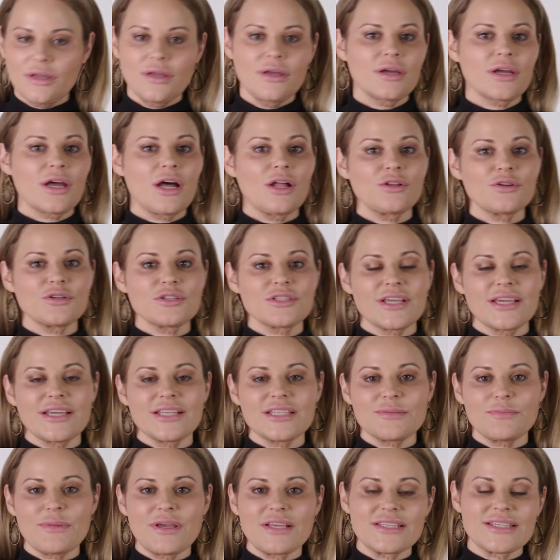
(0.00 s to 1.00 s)

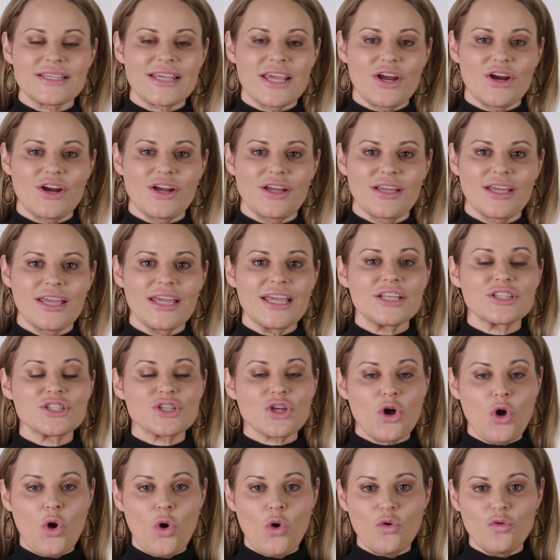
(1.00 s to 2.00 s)
Colorescience Mascara. It's
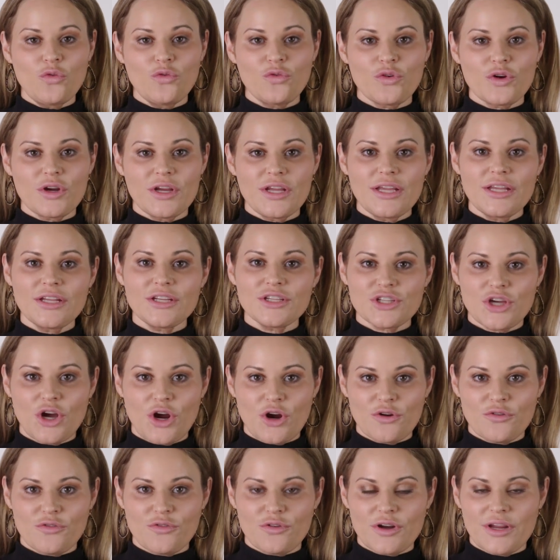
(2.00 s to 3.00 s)
kohl-free,
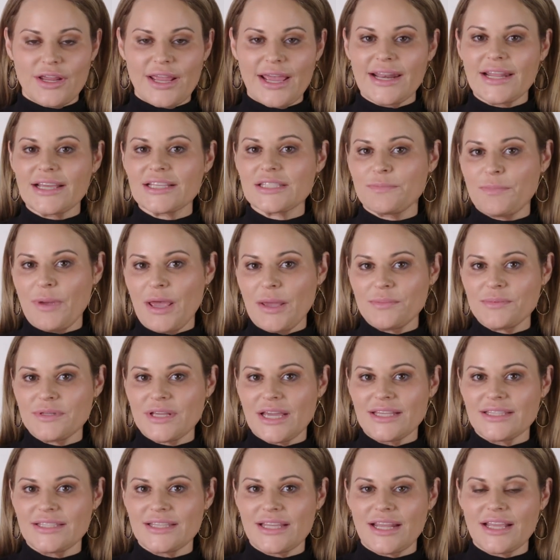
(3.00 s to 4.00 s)
tar-free, and has
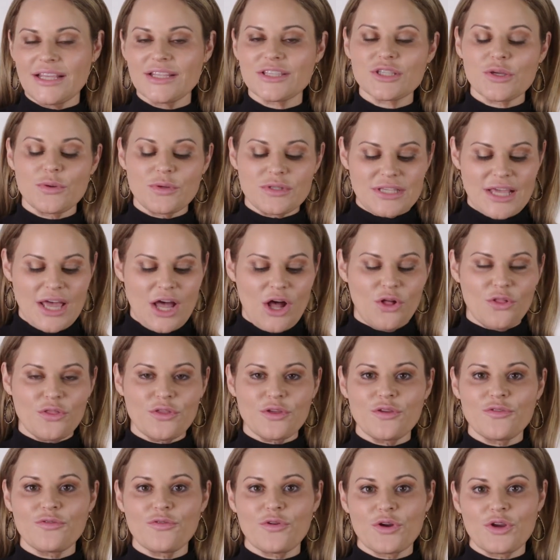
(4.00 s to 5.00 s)
peptides in it, so it's
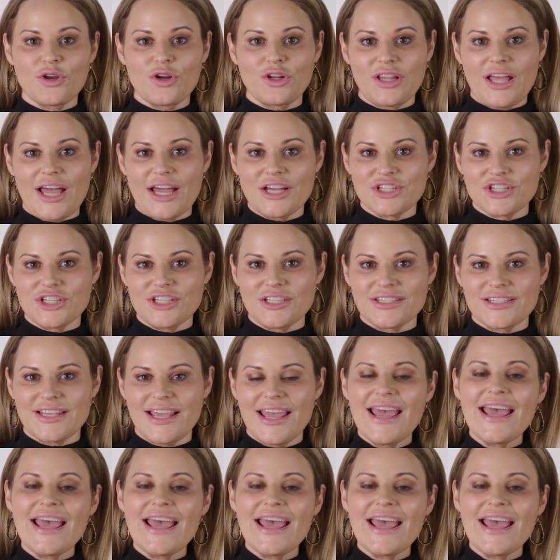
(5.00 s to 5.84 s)
healthy for your lashes.